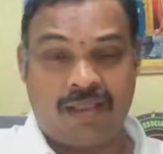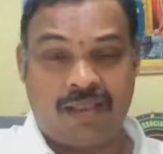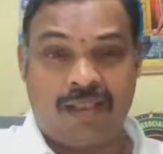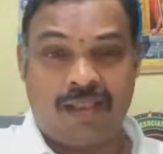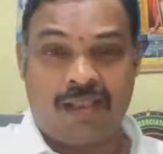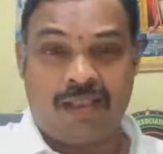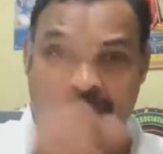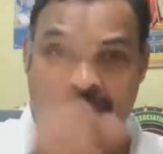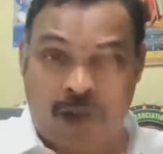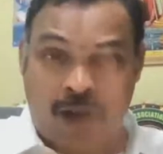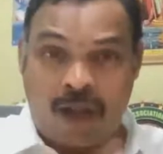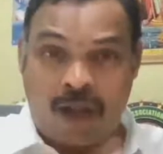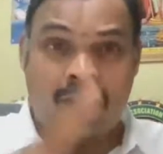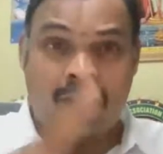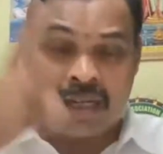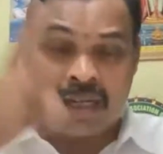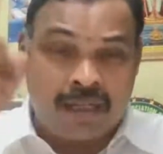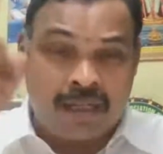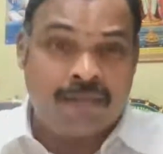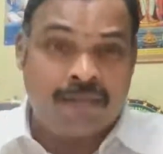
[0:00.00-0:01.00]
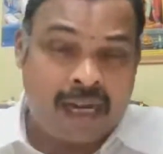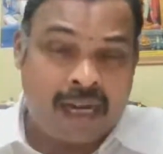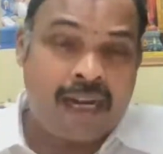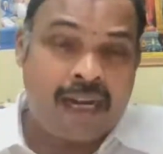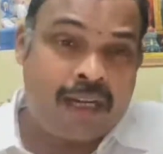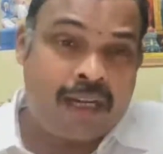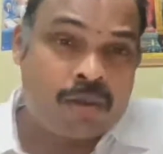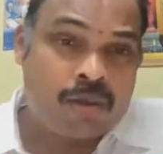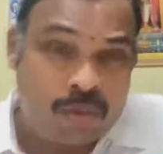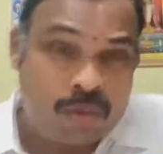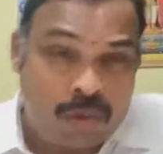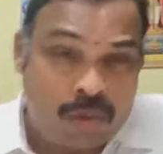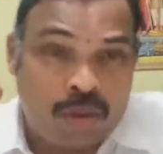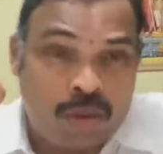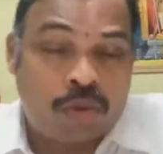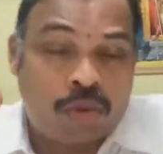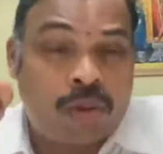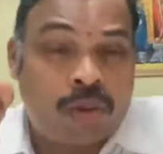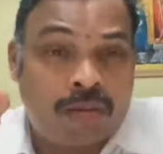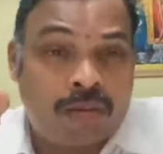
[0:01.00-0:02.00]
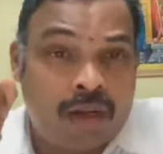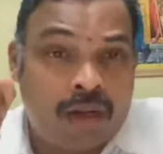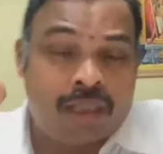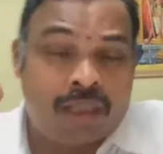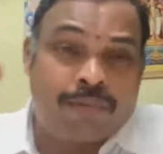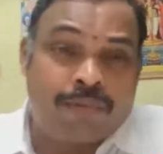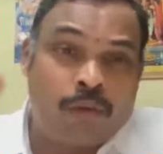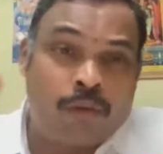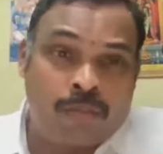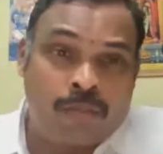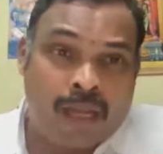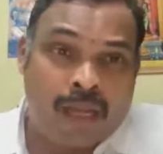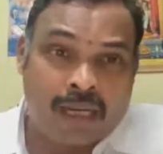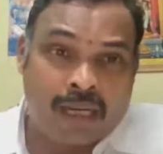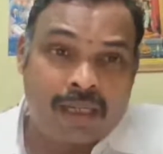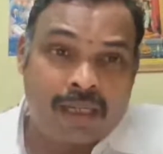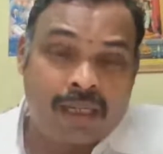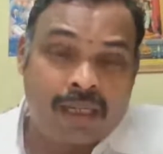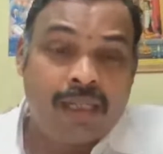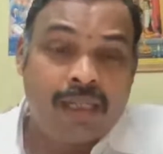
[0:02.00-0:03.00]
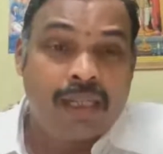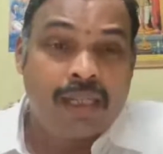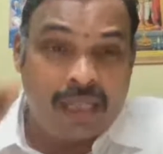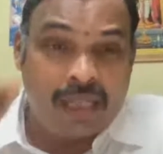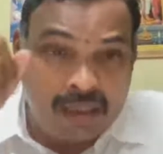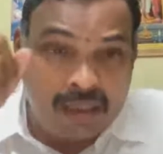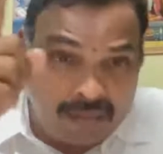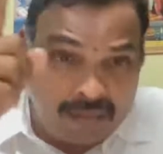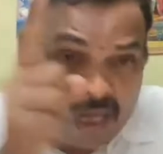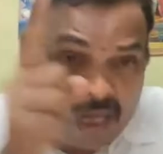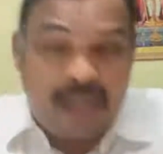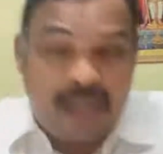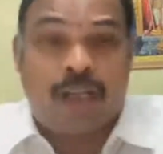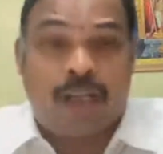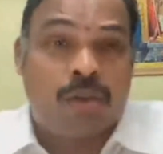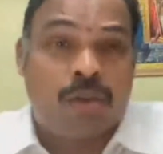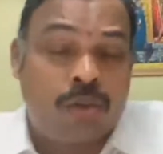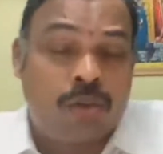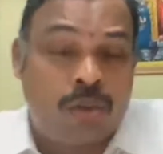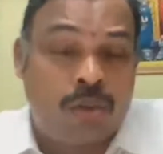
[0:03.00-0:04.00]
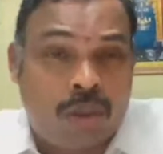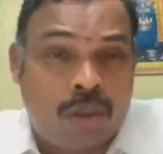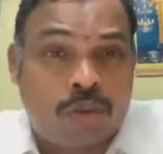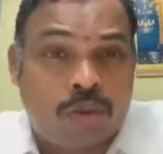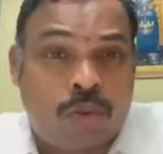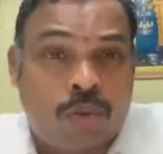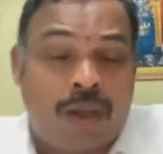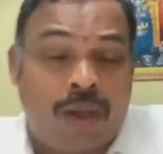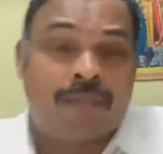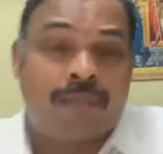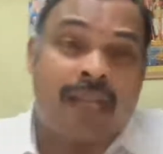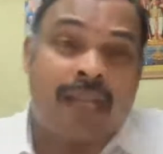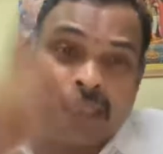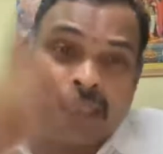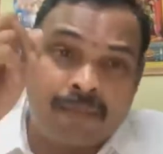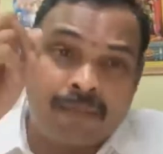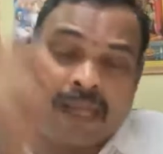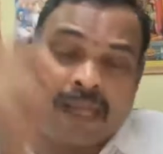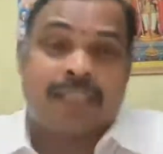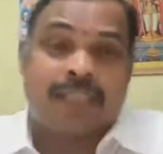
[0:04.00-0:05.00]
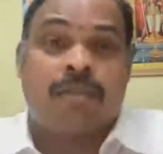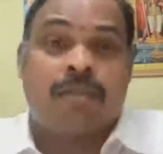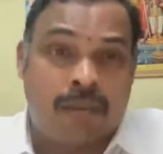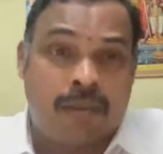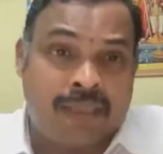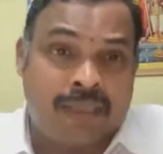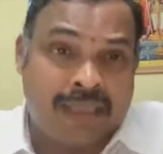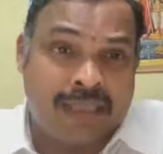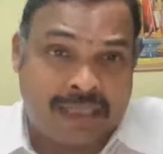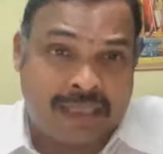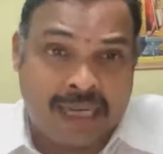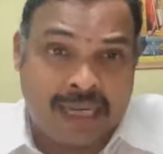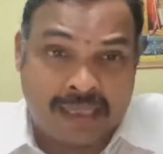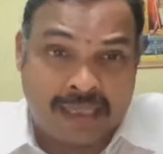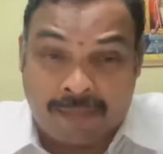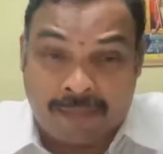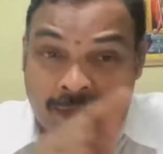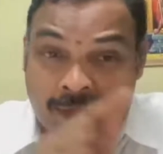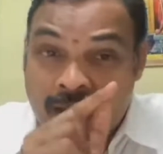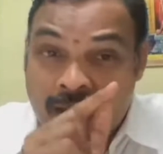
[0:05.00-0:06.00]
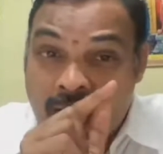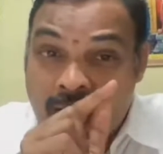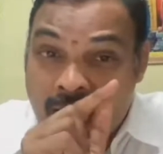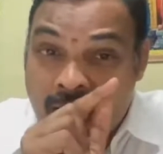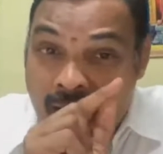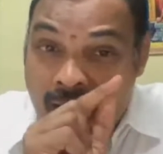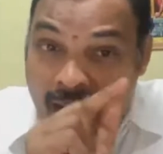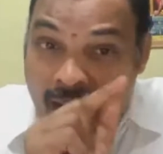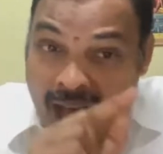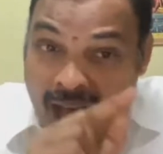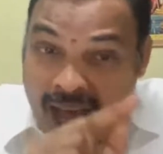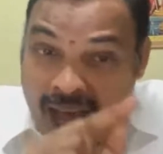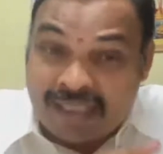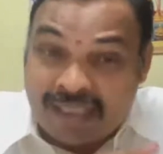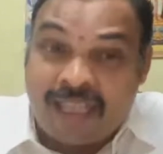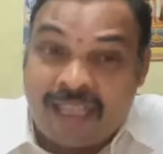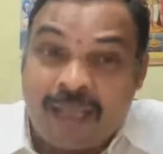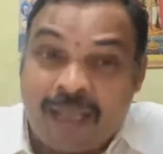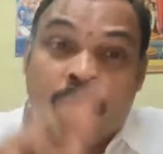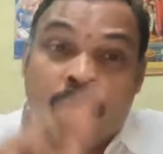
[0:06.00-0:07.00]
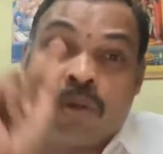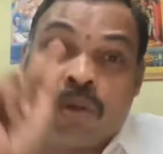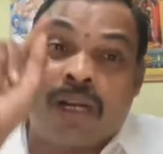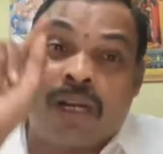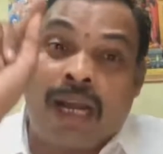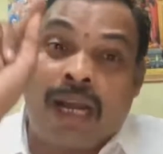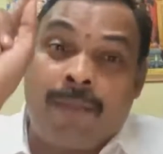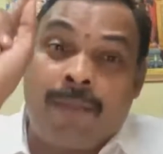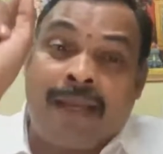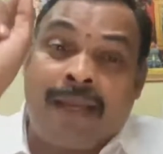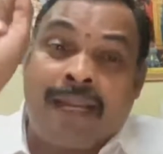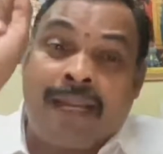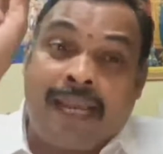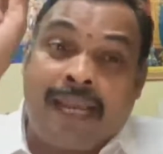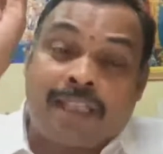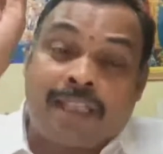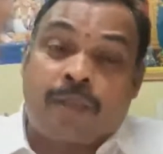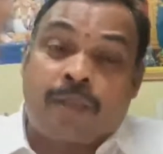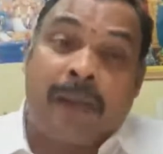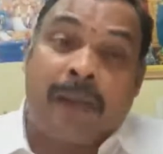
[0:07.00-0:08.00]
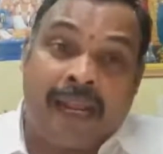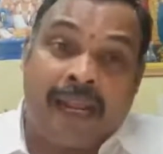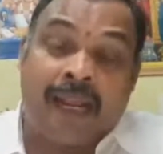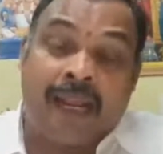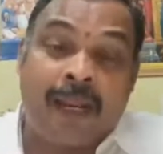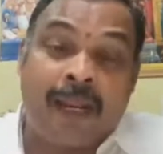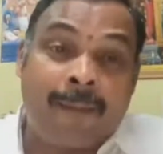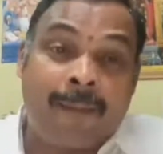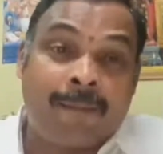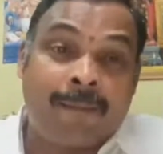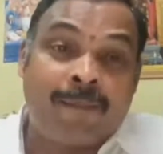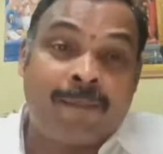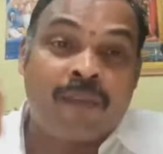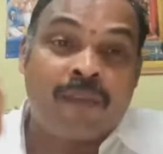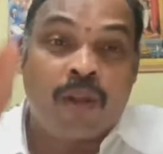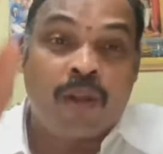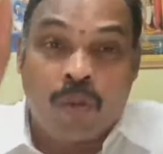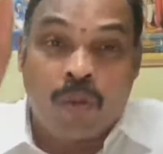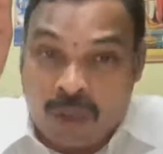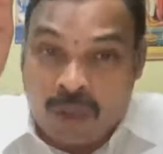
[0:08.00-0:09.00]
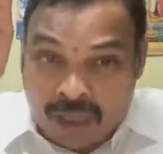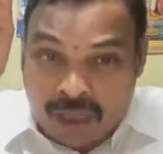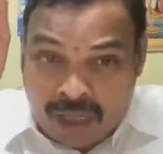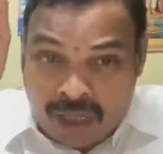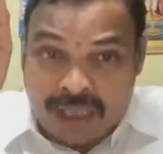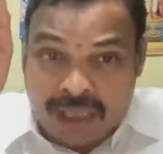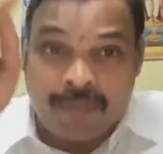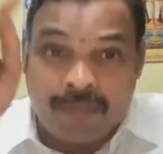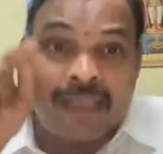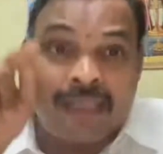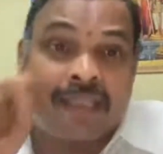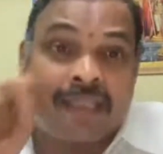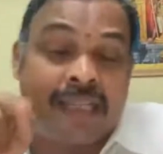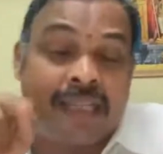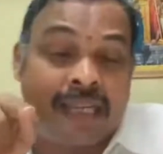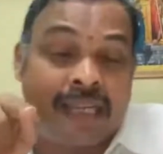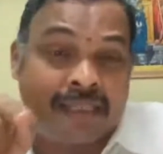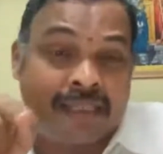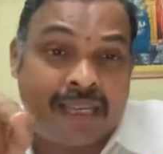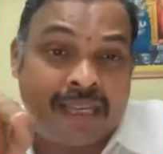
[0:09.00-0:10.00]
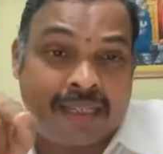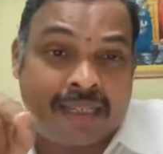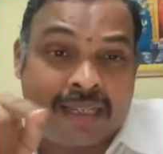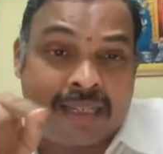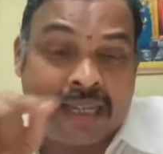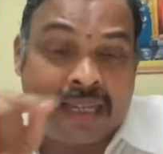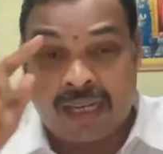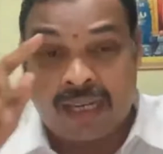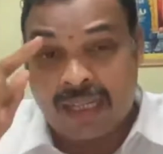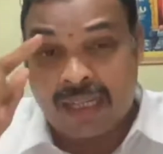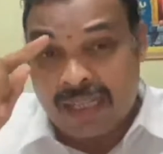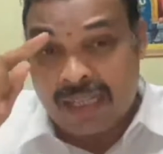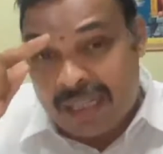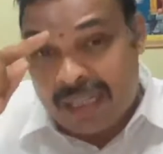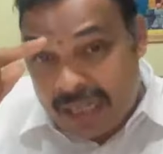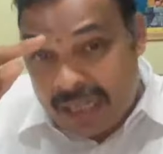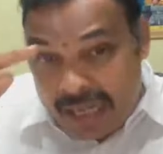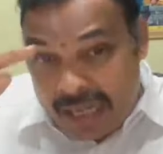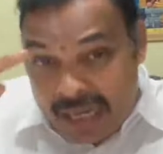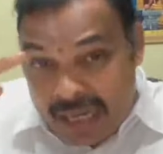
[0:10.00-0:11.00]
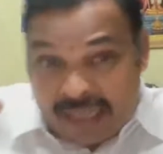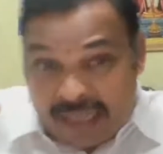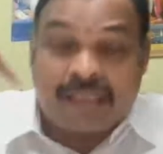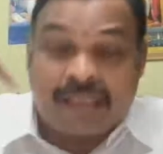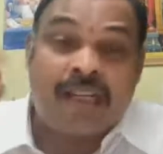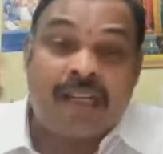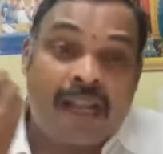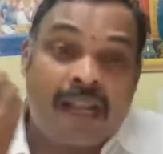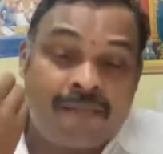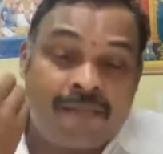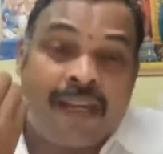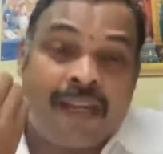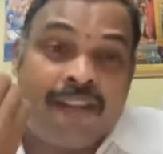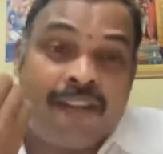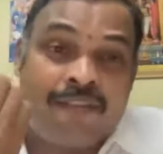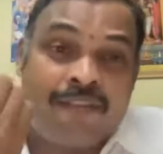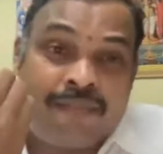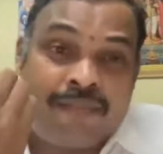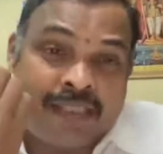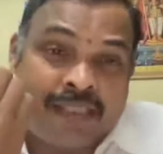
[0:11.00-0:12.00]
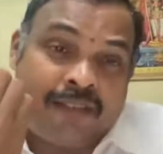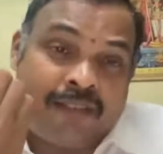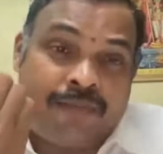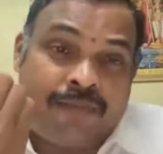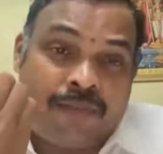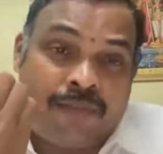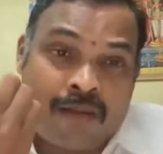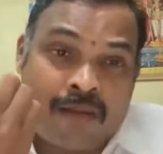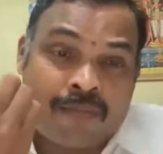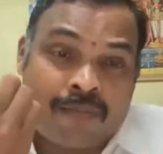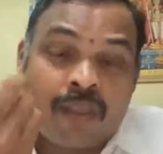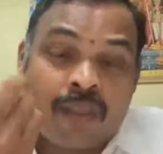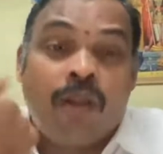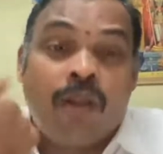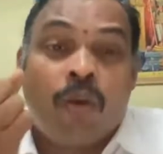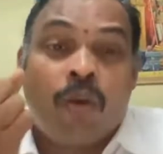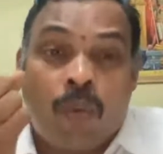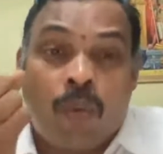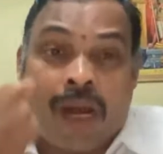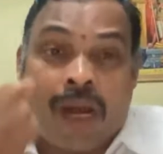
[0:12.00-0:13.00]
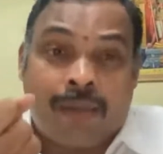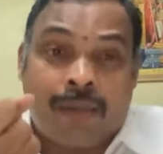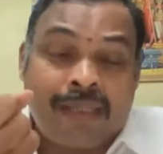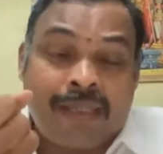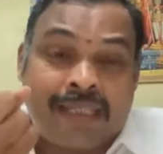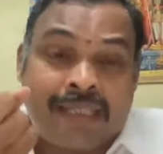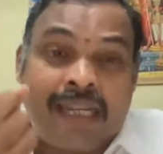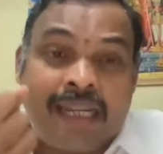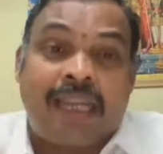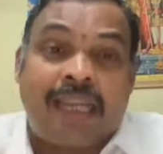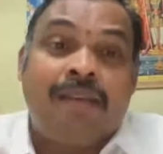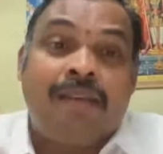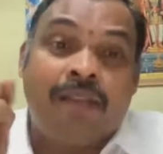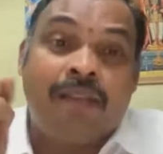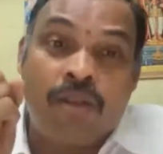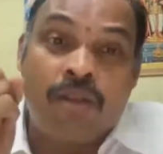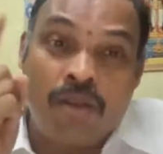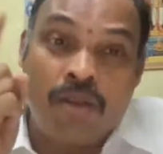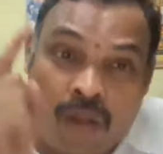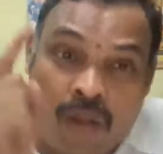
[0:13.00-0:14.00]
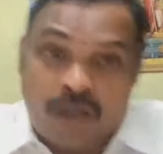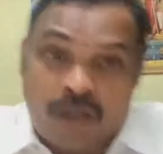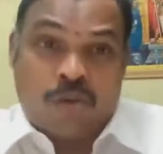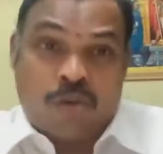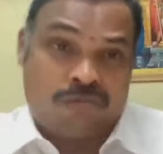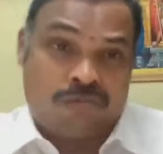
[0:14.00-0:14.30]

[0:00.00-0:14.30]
Not give credit to those who have got the full mark. Give credit to those who have done the maximum mistakes. Ask him to come and explain what are all the mistakes he has done. Next time when he fills the form, what mistake he will not do.